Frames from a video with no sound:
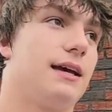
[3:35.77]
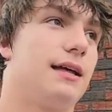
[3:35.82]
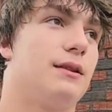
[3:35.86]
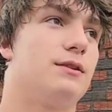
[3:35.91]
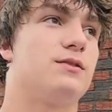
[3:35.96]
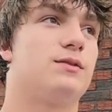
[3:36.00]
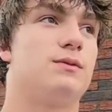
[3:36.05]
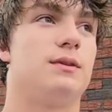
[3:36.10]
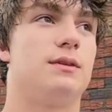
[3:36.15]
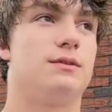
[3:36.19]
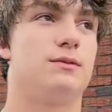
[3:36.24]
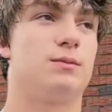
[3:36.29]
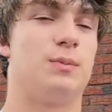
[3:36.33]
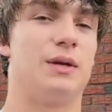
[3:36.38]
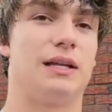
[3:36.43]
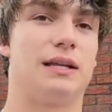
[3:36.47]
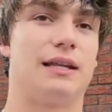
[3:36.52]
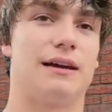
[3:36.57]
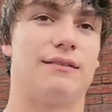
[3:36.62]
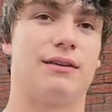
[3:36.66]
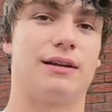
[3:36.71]
yeah,
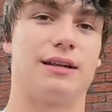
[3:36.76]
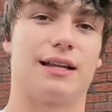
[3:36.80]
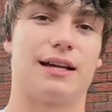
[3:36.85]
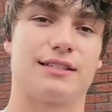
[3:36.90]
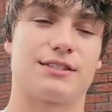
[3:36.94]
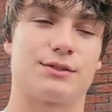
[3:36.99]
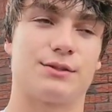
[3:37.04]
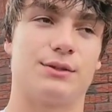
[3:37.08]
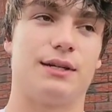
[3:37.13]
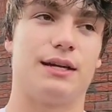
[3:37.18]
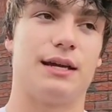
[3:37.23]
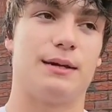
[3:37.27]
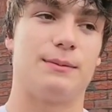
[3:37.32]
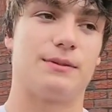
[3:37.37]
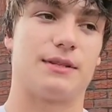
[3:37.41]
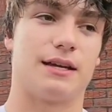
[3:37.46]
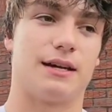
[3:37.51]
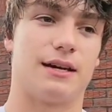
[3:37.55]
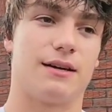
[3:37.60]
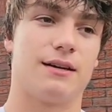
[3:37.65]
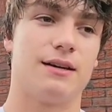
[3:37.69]
the 11 in the last three
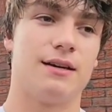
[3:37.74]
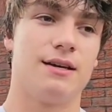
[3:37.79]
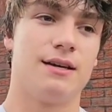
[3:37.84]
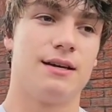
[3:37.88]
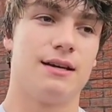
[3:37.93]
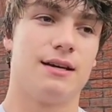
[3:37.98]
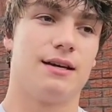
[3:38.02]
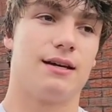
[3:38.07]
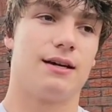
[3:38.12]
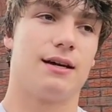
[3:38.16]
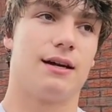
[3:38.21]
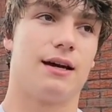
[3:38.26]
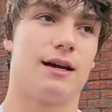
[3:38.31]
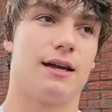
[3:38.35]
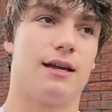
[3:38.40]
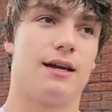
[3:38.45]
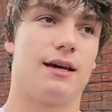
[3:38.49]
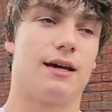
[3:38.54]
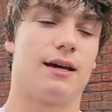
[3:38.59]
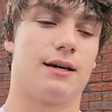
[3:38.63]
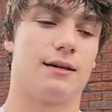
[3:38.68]
games now,
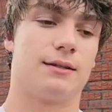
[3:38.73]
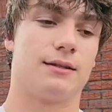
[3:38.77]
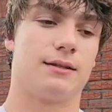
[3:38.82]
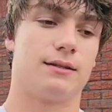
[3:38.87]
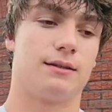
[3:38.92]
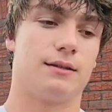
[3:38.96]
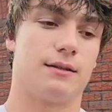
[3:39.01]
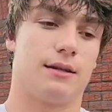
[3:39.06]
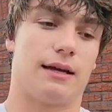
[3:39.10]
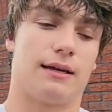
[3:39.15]
and uh,